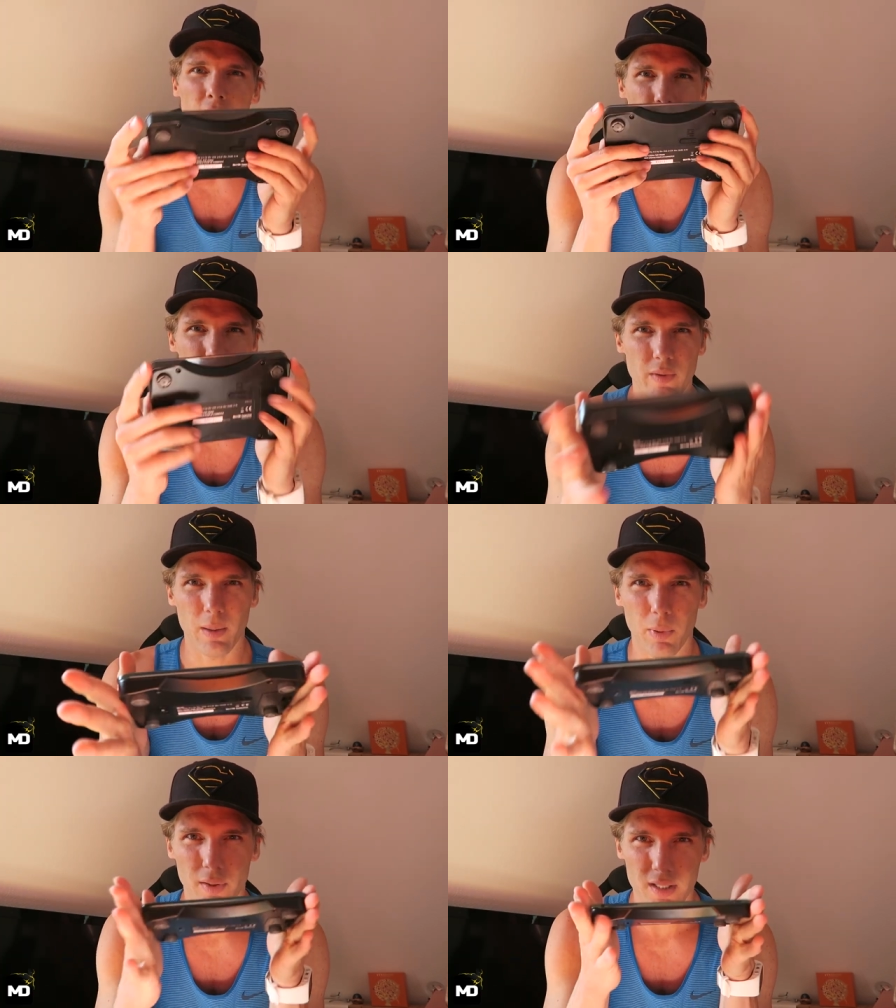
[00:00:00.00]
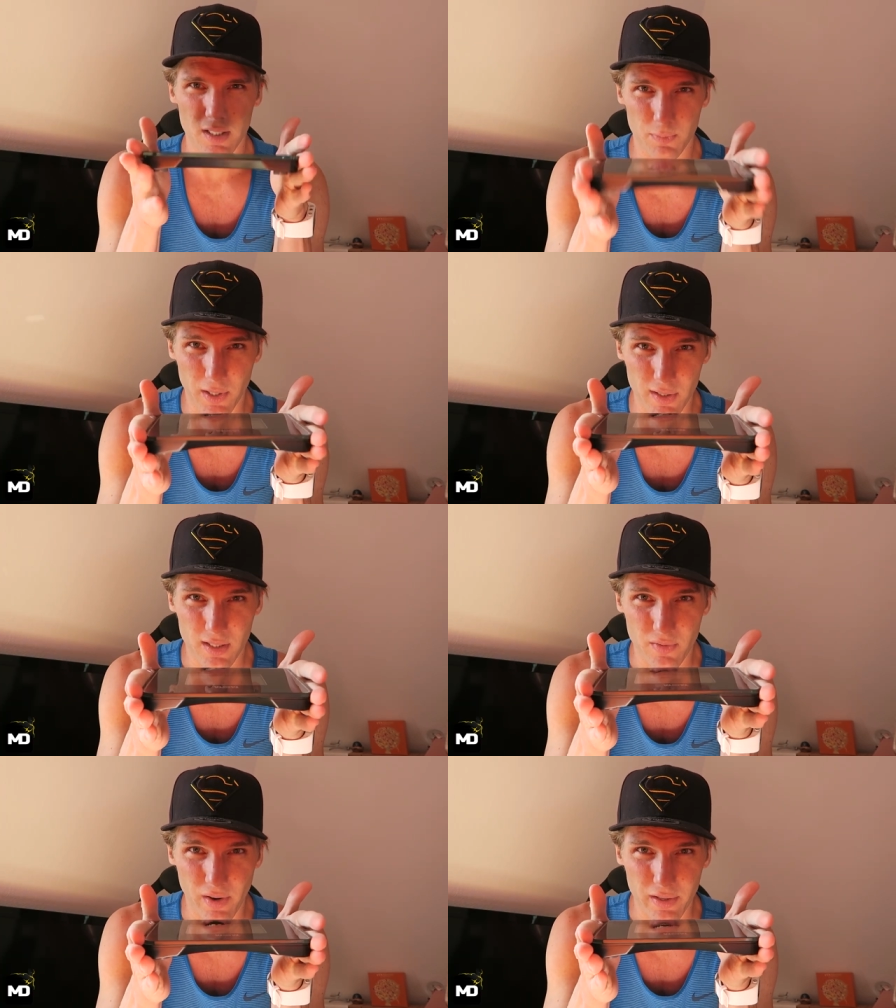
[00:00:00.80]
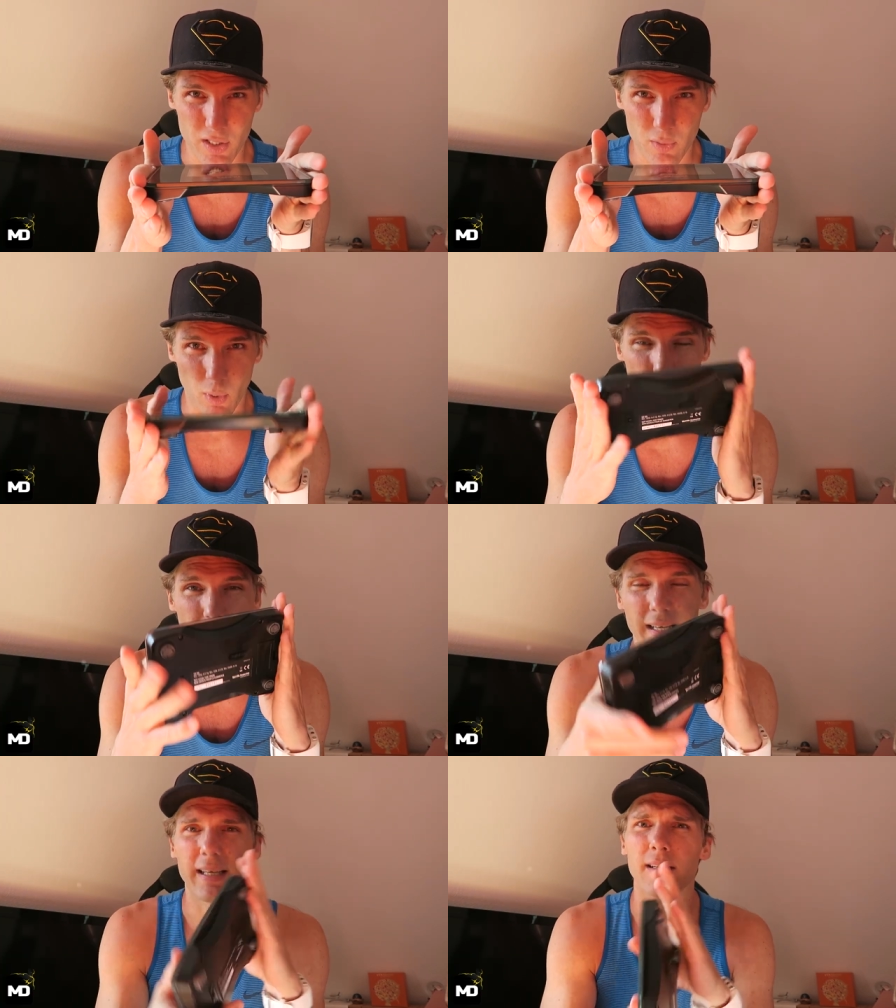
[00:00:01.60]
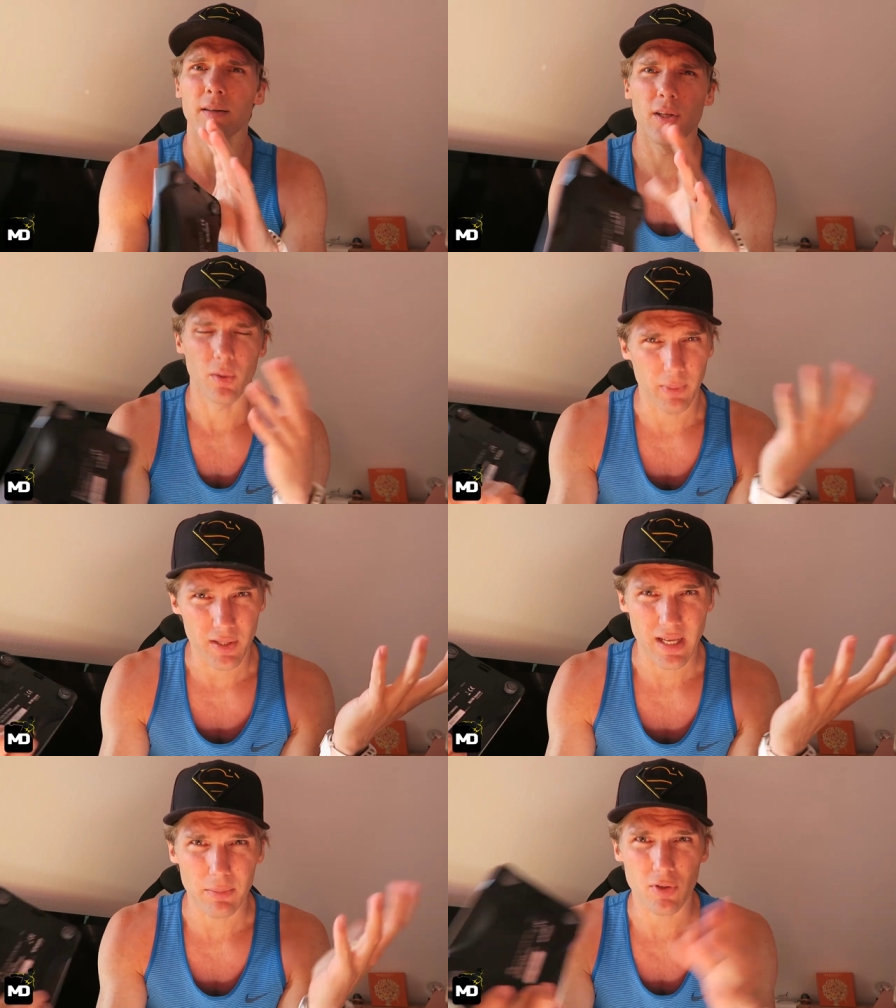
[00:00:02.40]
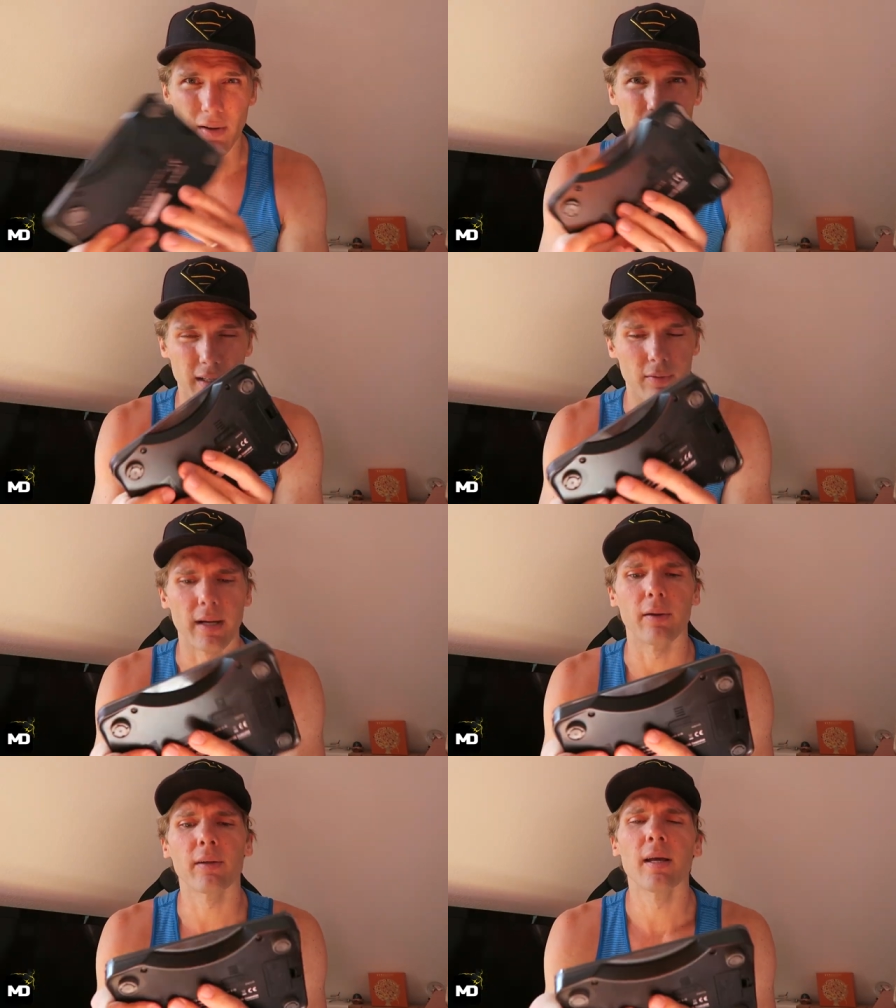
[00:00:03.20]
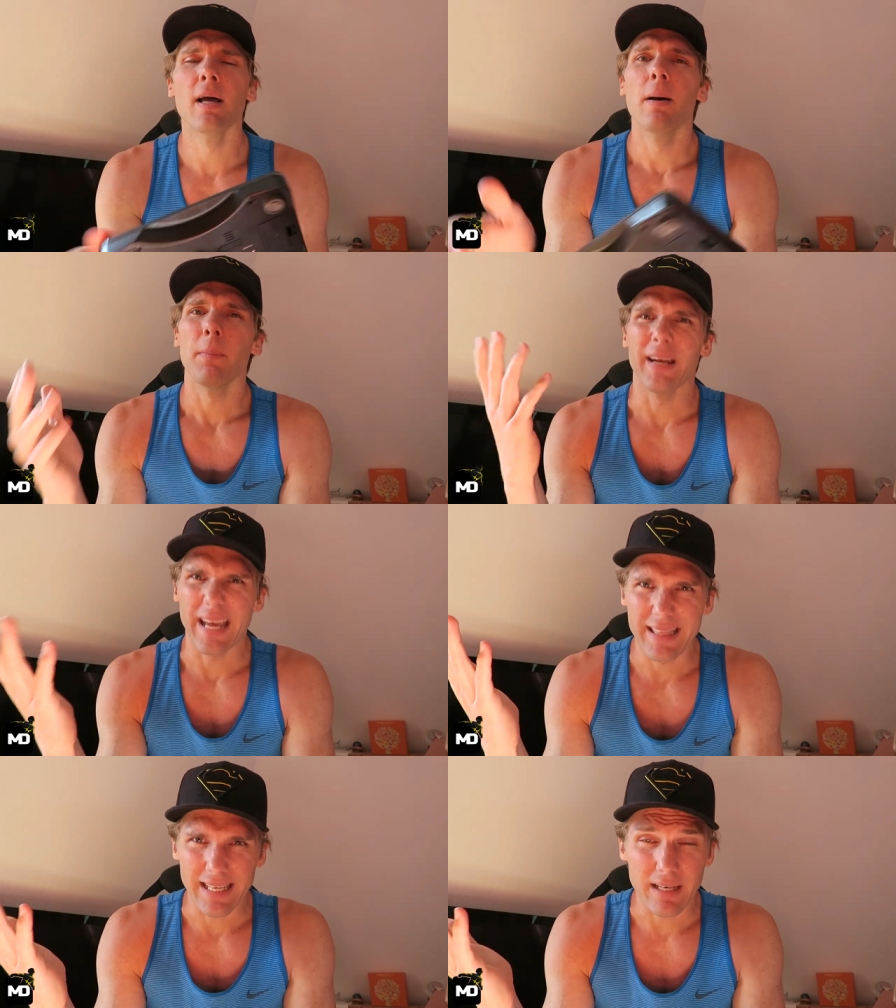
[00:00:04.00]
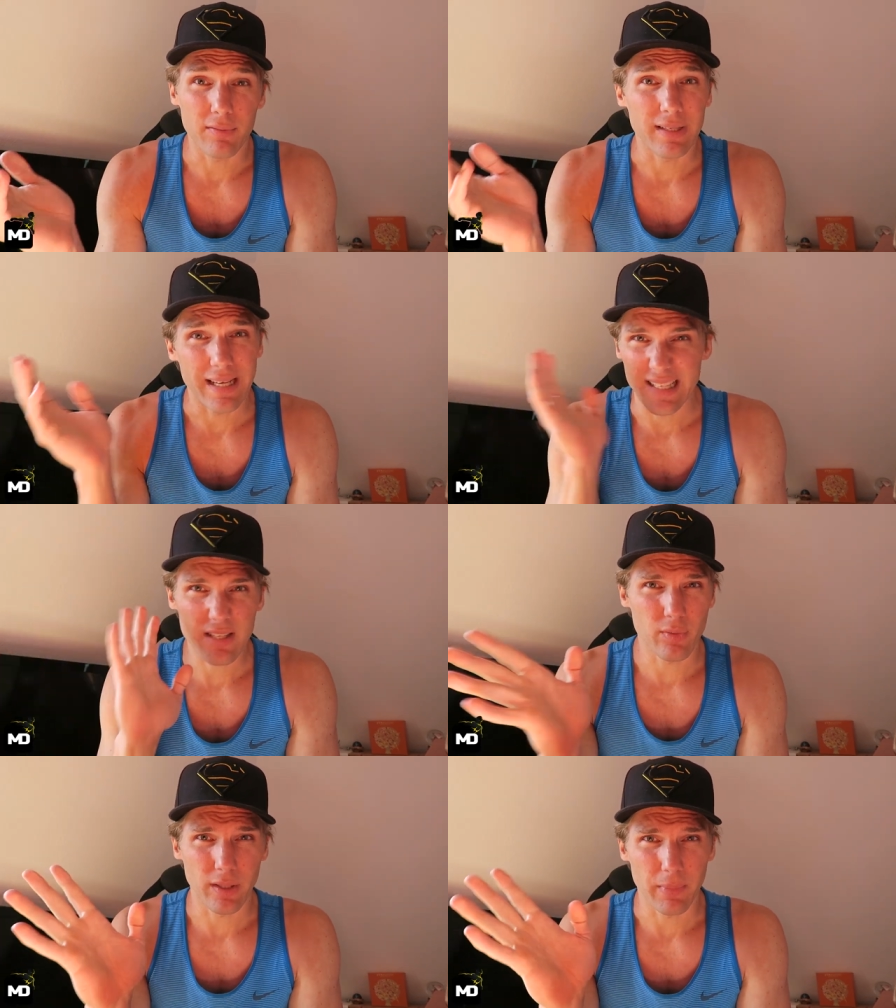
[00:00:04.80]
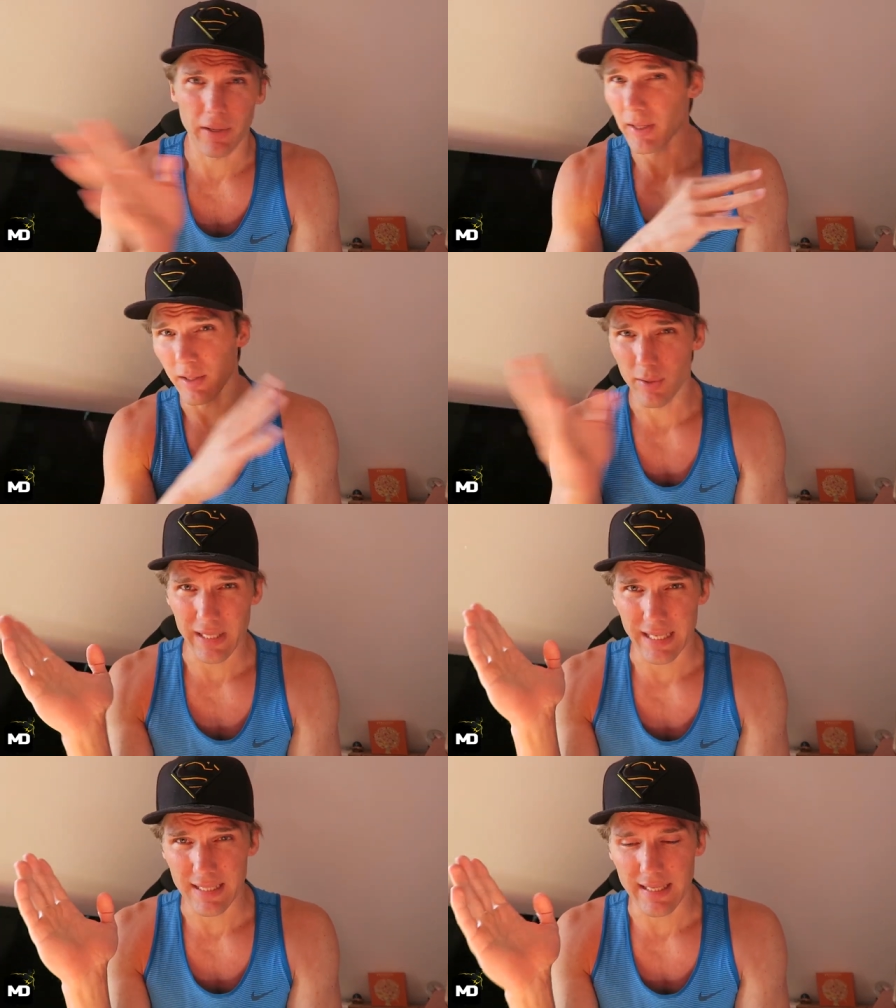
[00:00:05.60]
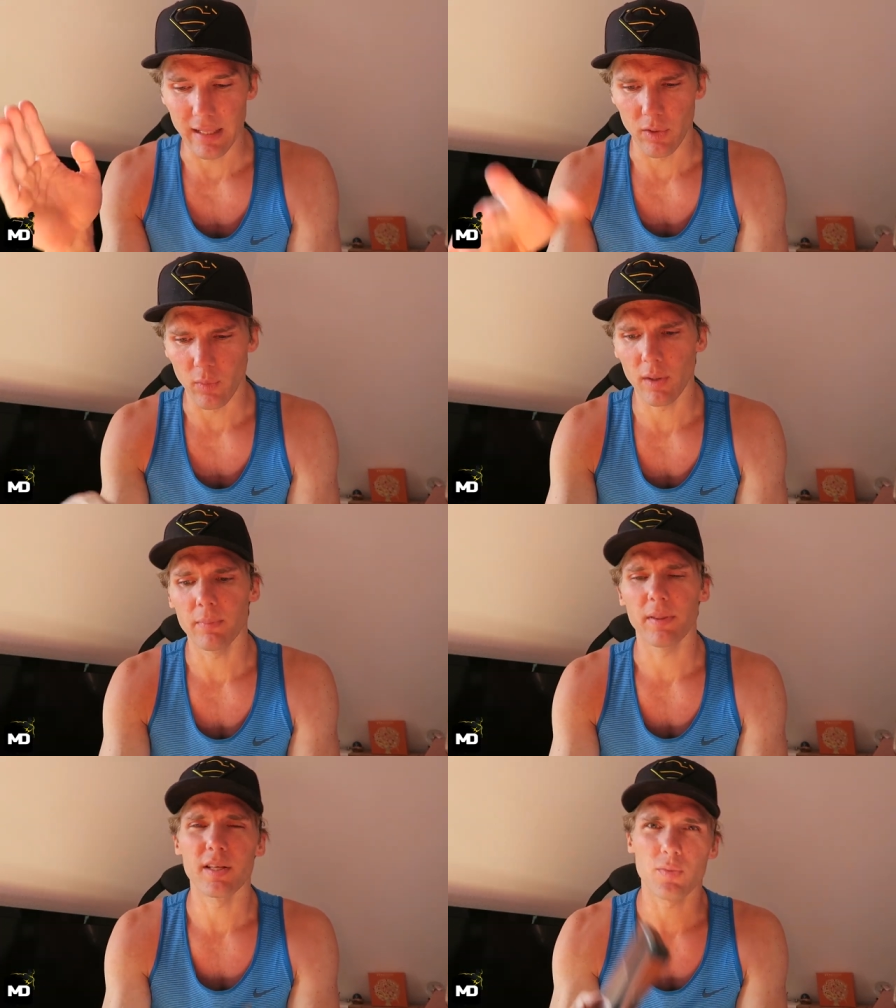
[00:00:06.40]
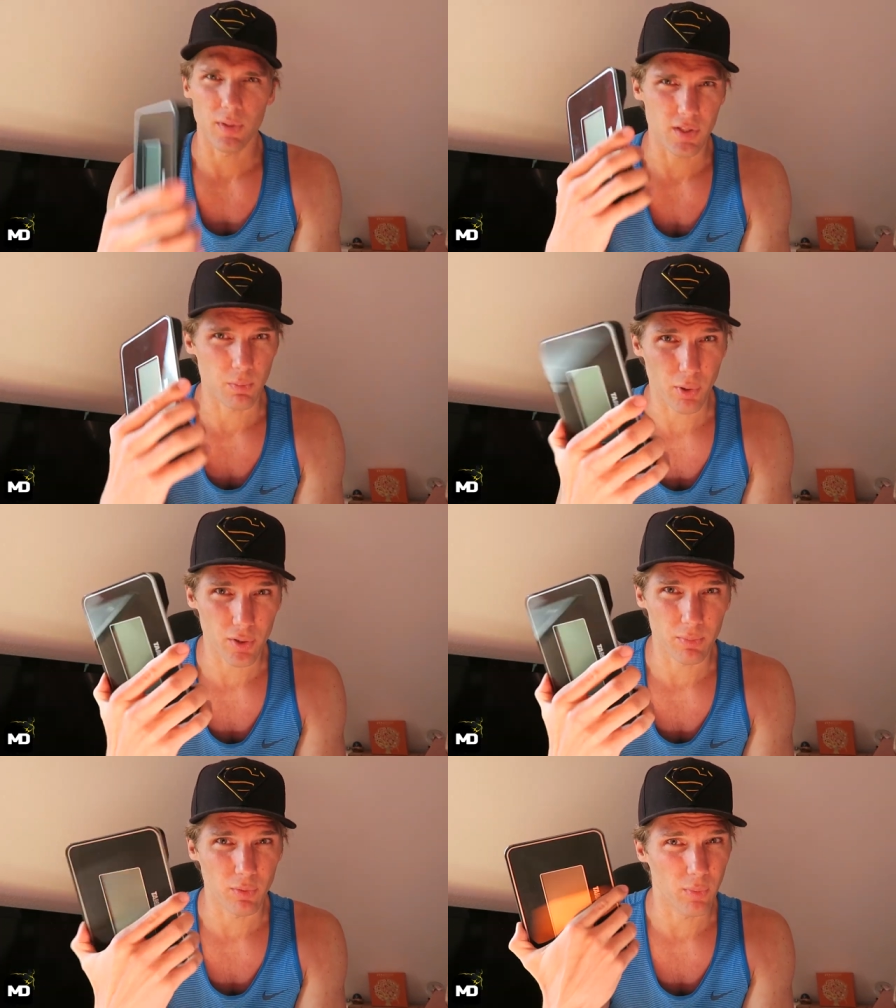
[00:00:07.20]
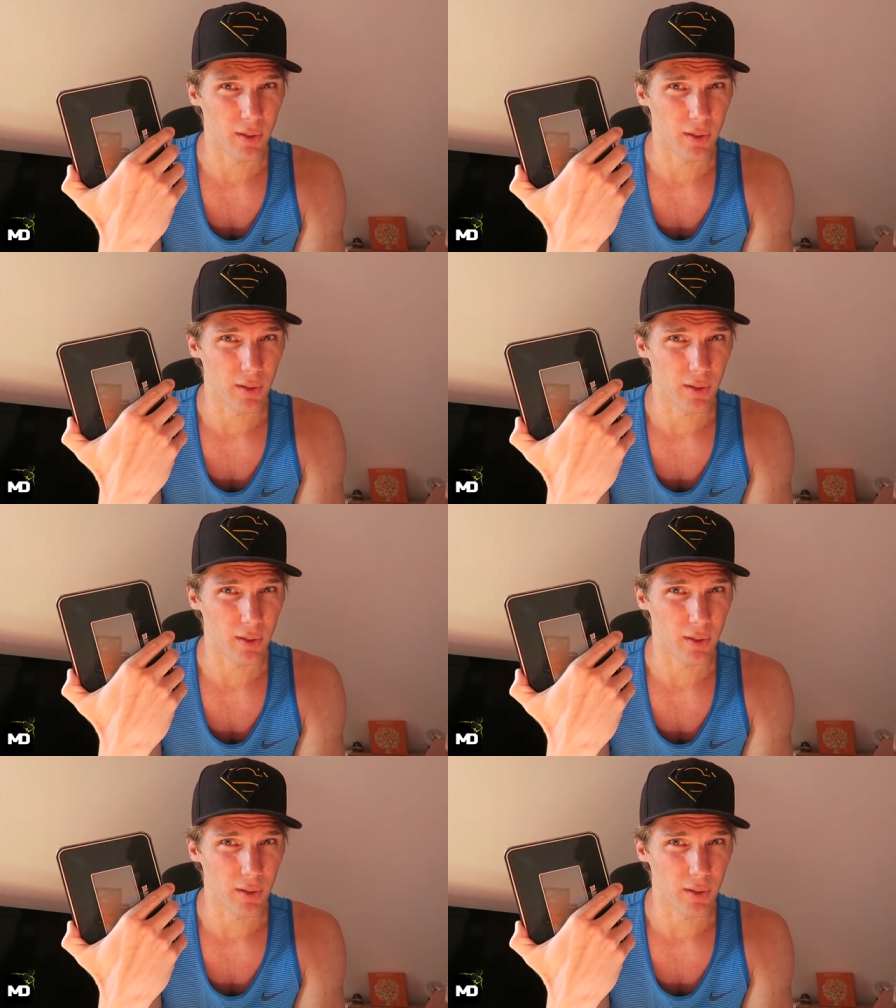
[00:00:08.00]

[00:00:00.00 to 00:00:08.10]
The reason why I bought this is because it's very small. I can, you know, because I'm traveling around, but at the end of the day, it doesn't really matter. You can use any scale you want, but this one is a portable